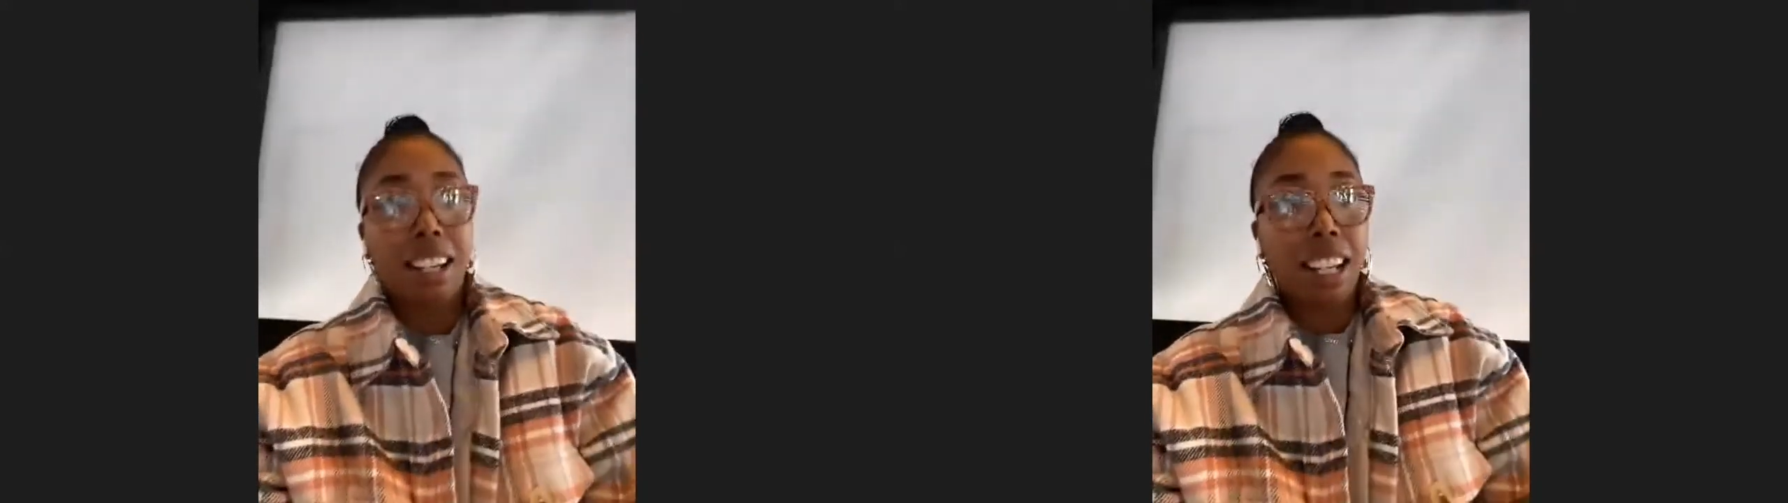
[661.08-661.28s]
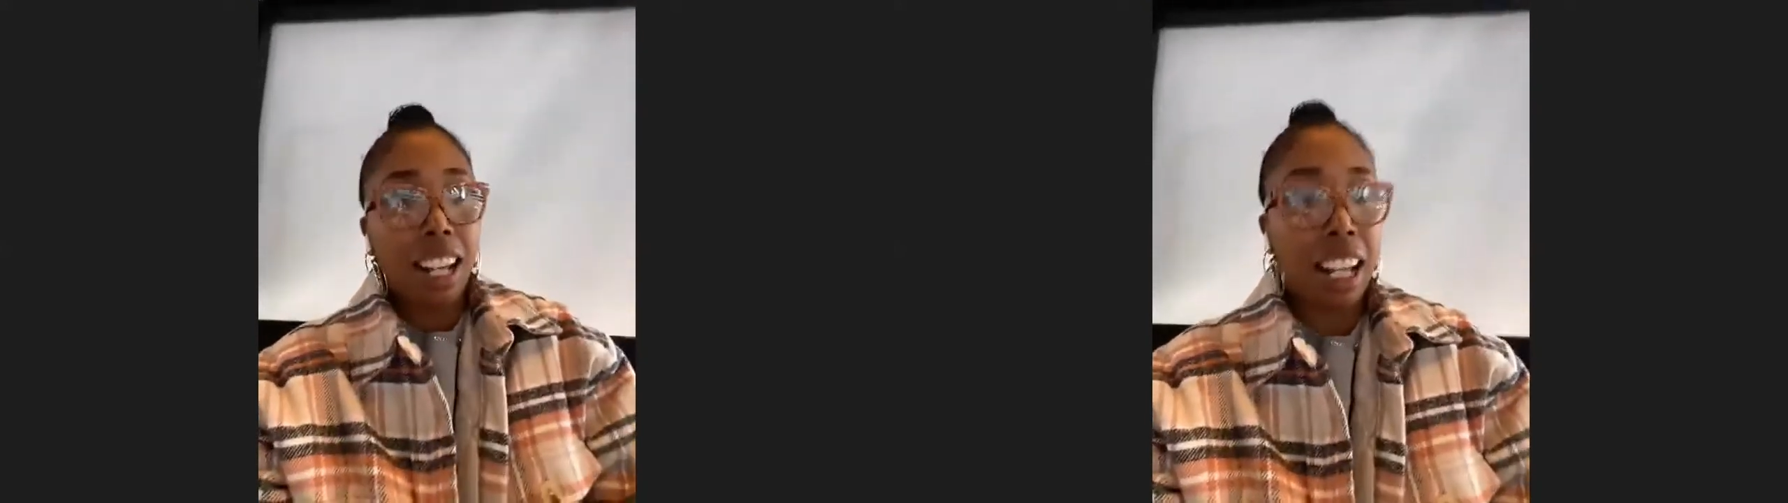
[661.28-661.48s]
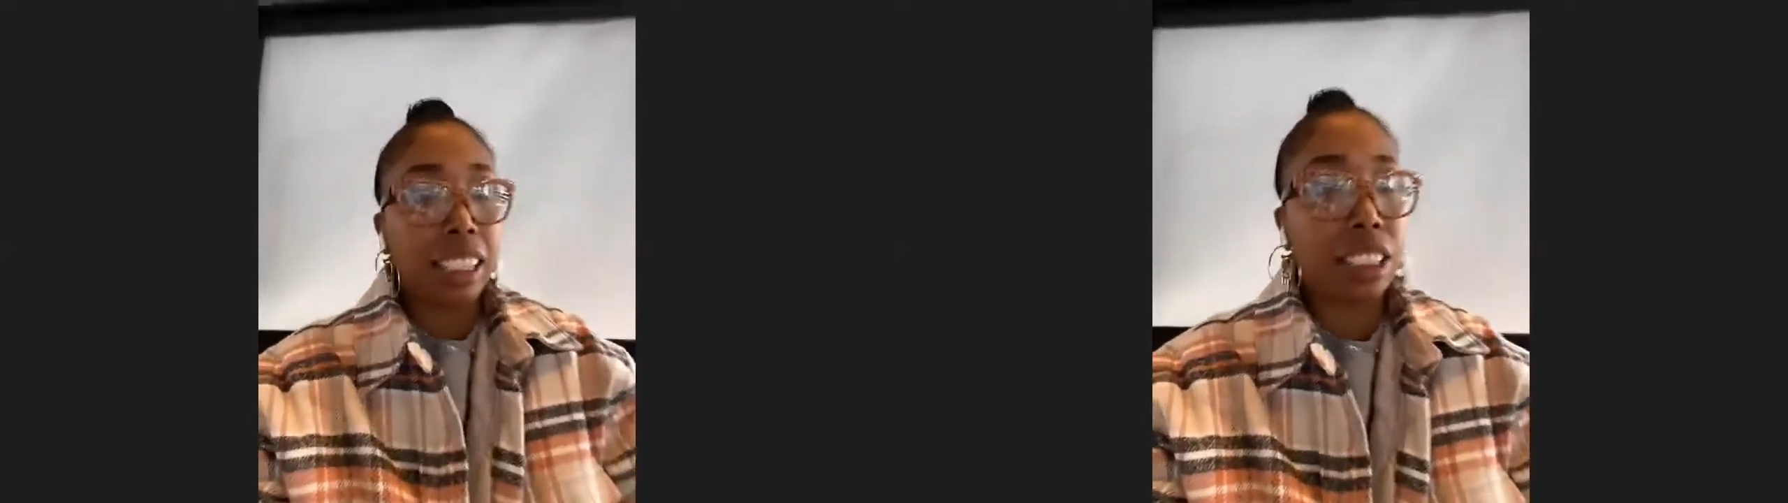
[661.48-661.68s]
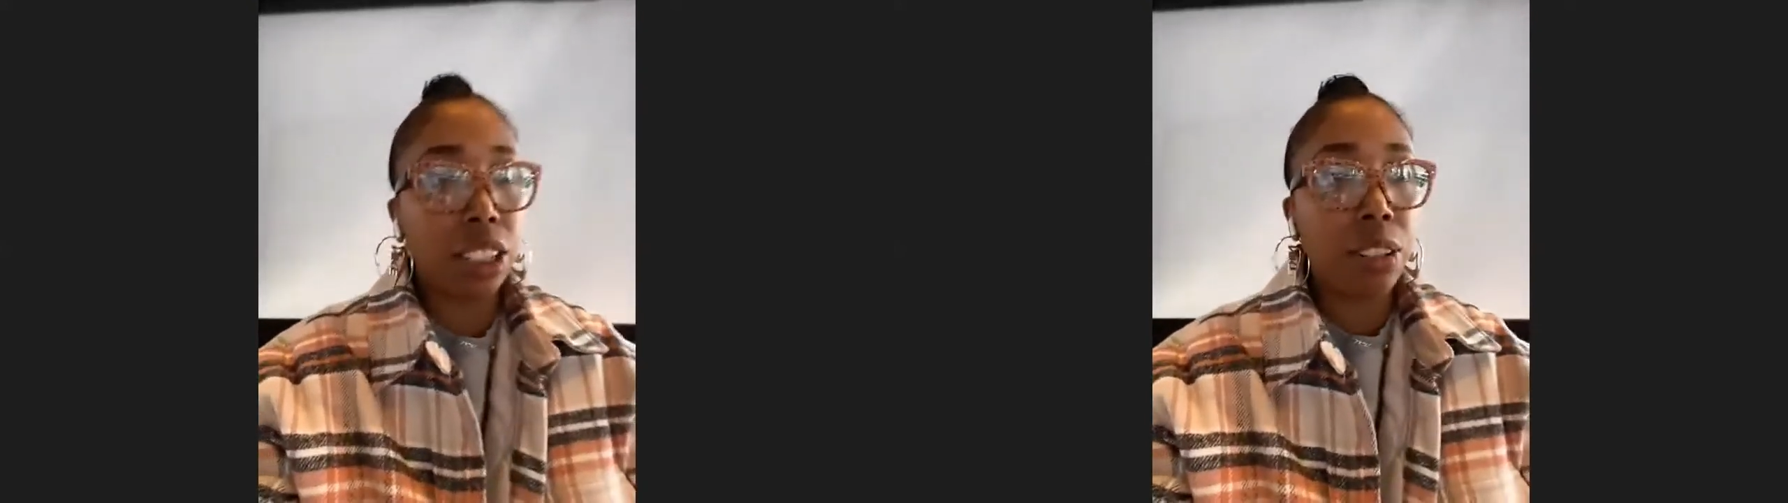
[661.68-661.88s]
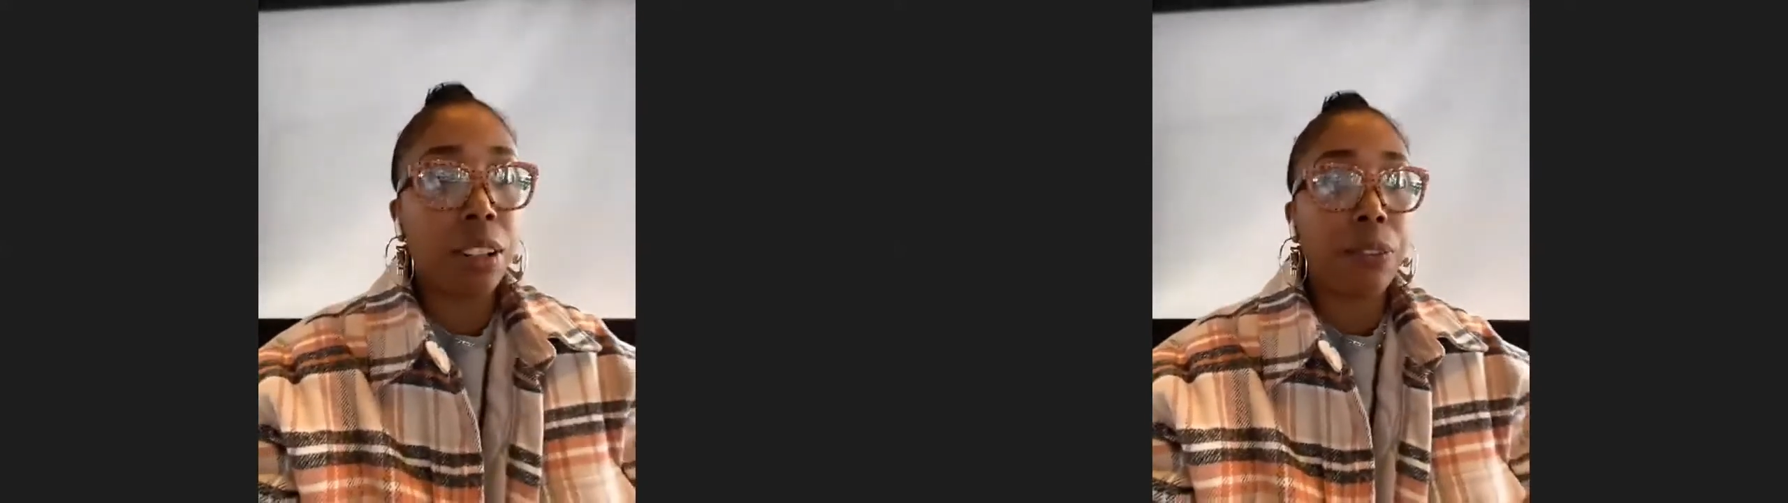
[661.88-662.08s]
And
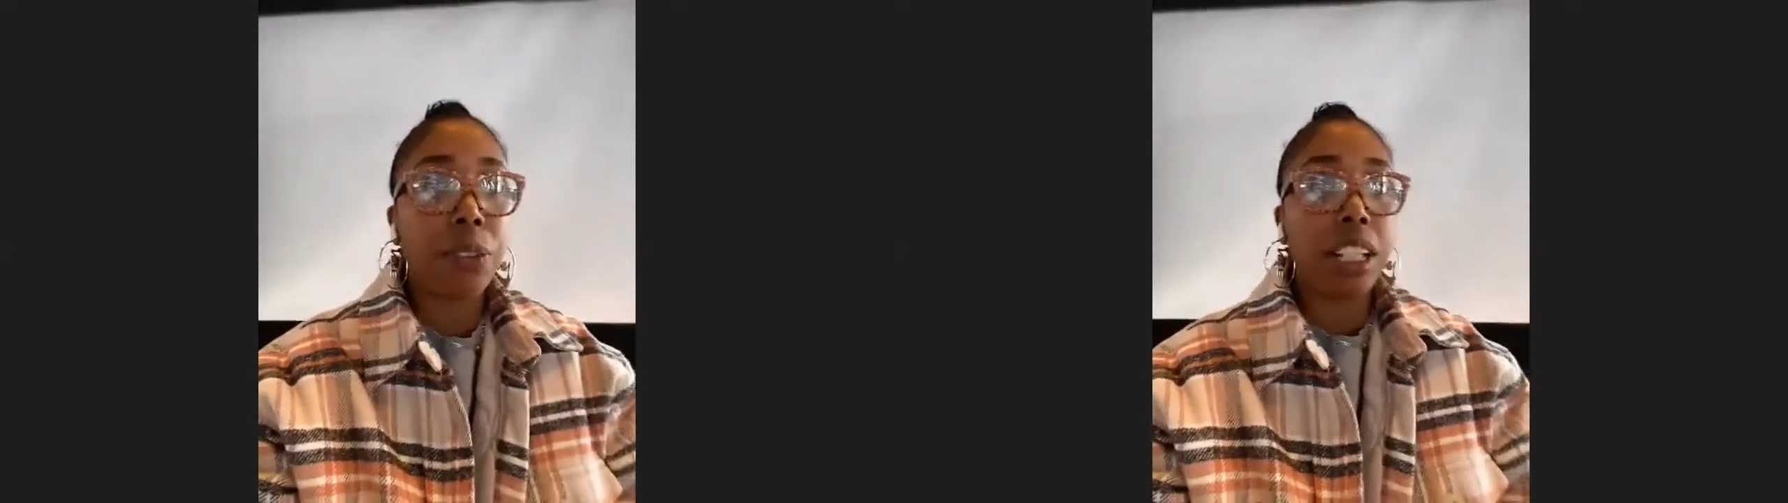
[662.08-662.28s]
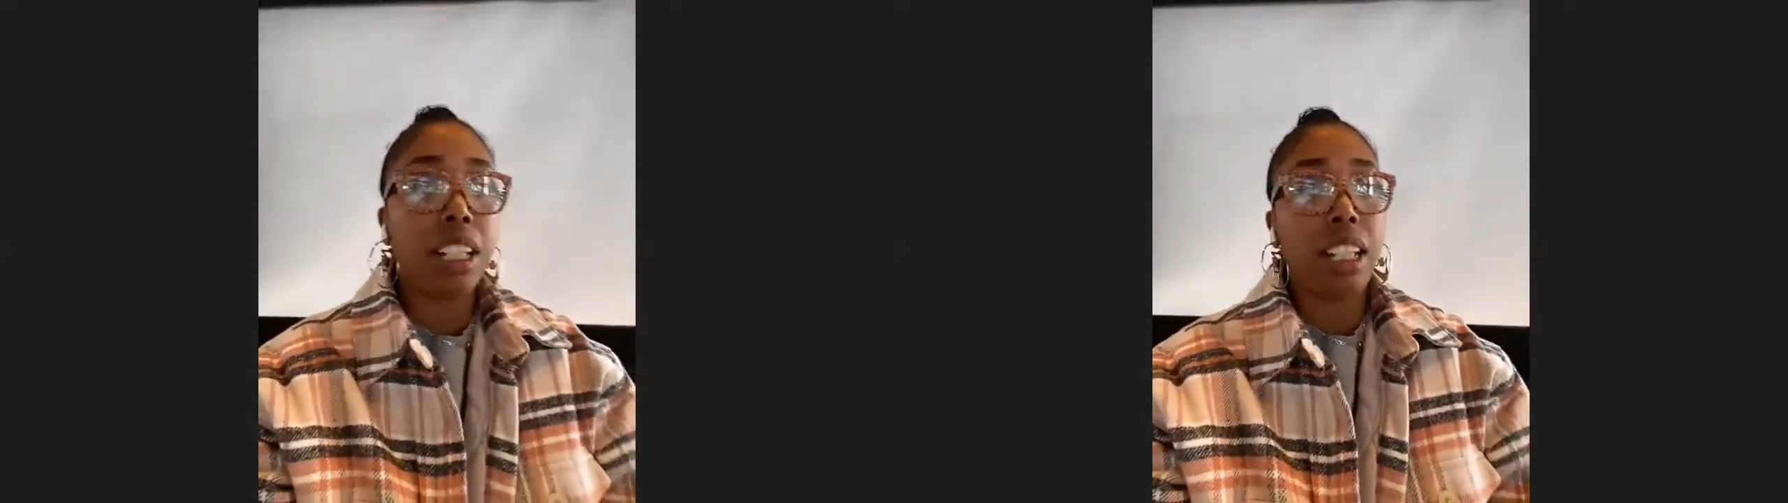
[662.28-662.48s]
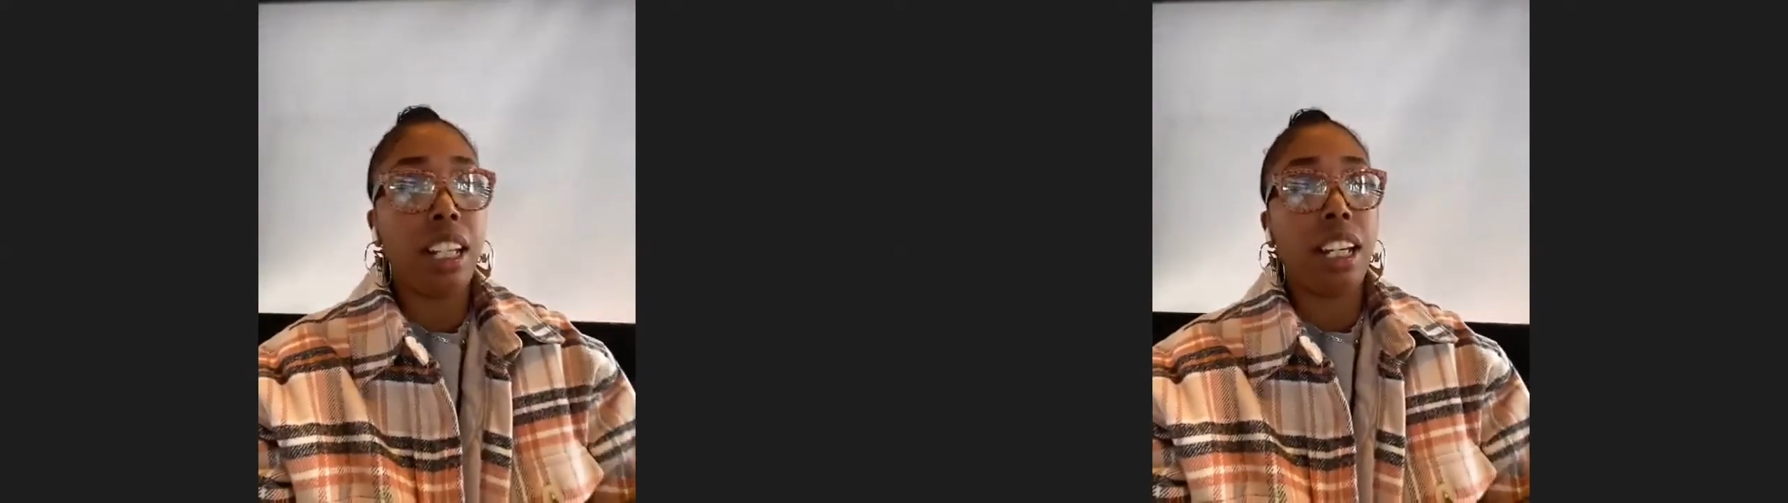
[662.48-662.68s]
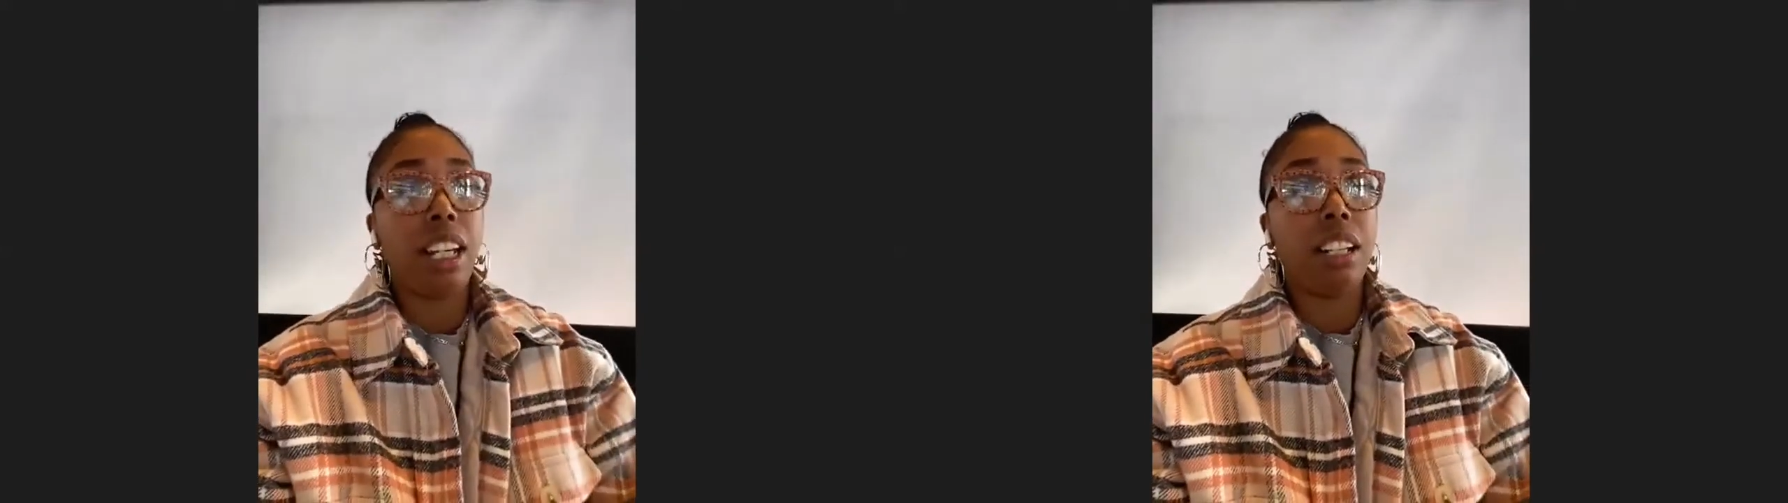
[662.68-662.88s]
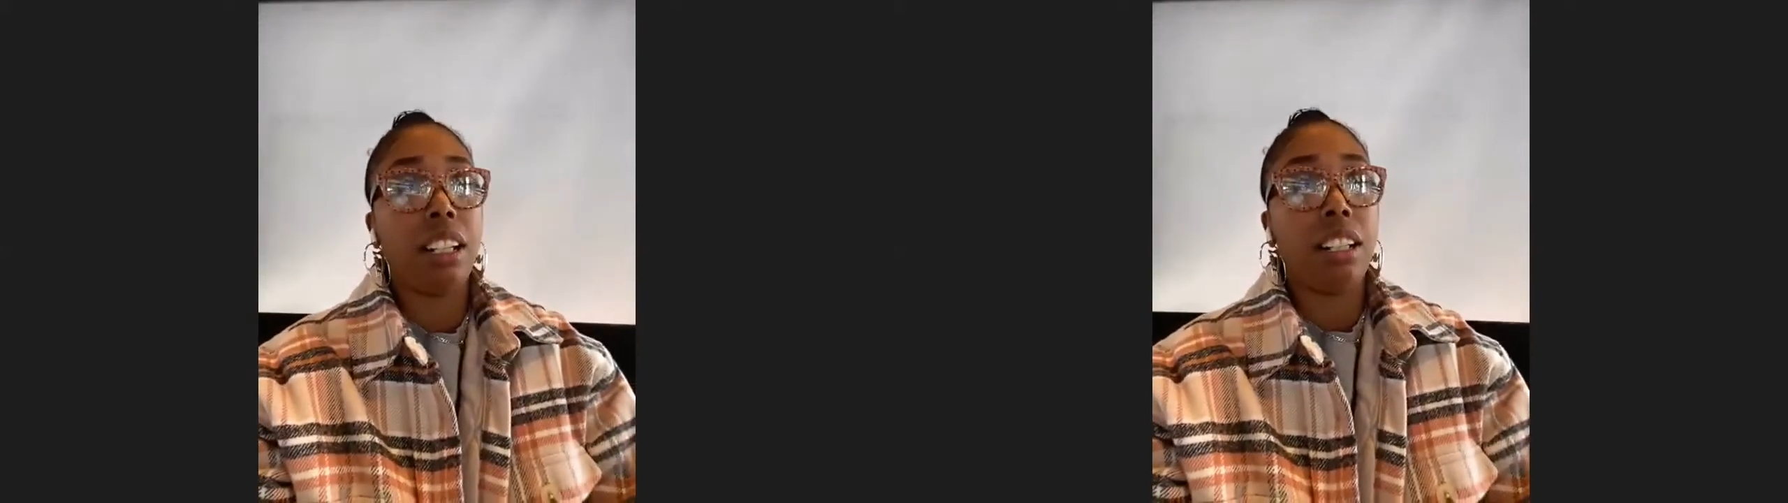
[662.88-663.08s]
so if we
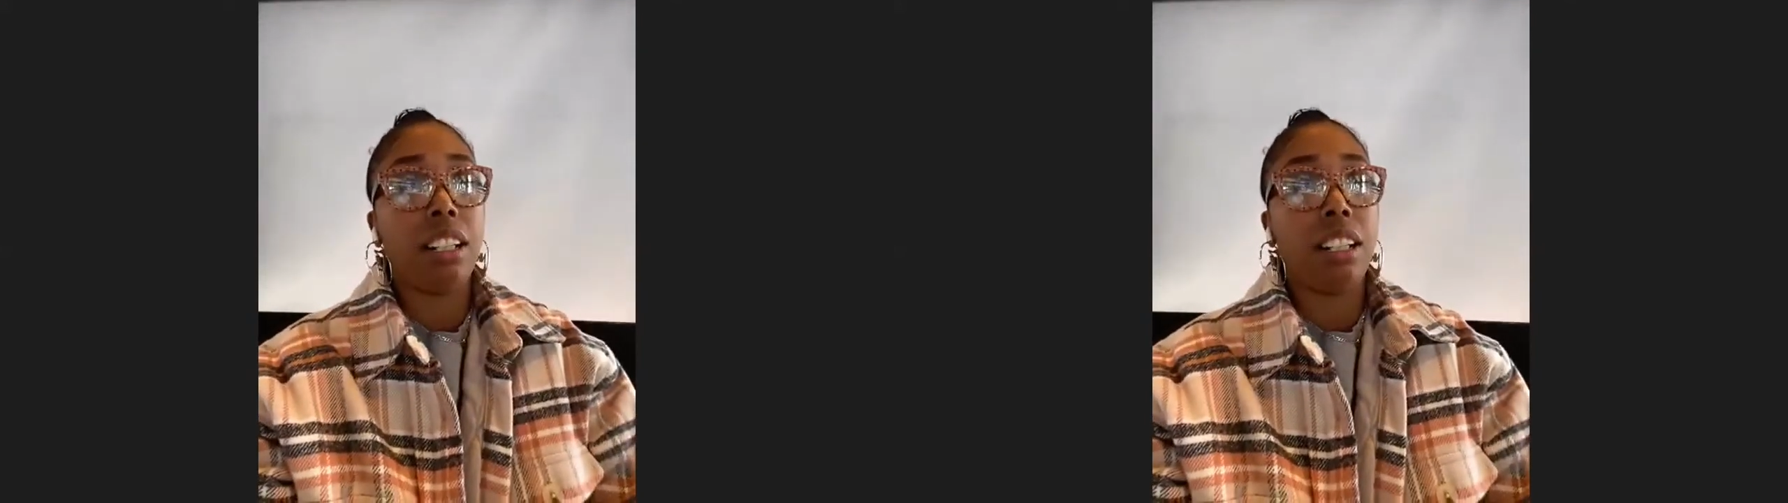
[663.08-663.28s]
can